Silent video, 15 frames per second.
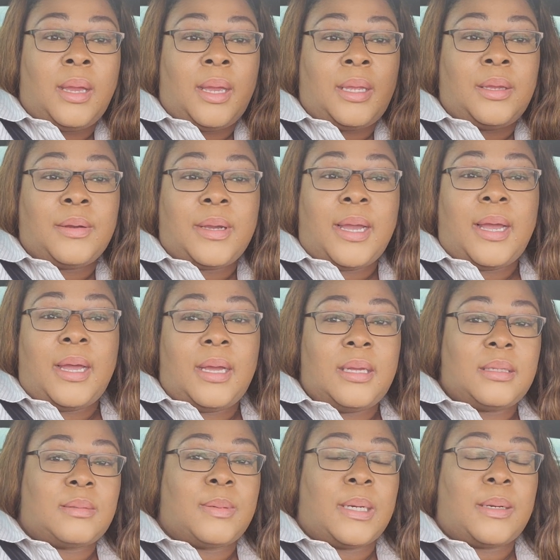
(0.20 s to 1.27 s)
hey you
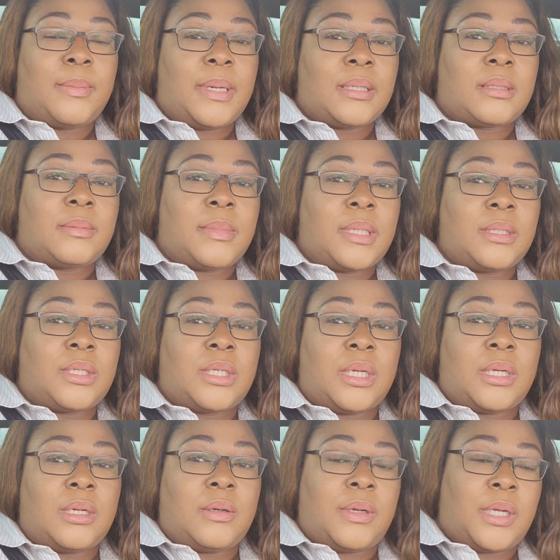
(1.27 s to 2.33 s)
guys welcome back to my
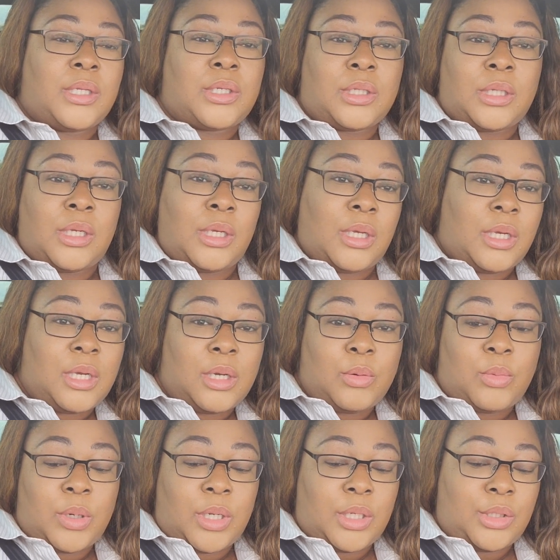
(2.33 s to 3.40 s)
channel Angelle
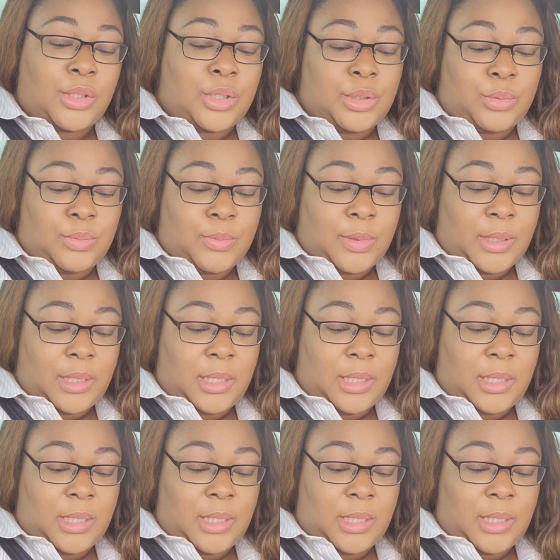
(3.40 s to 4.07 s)
here what it do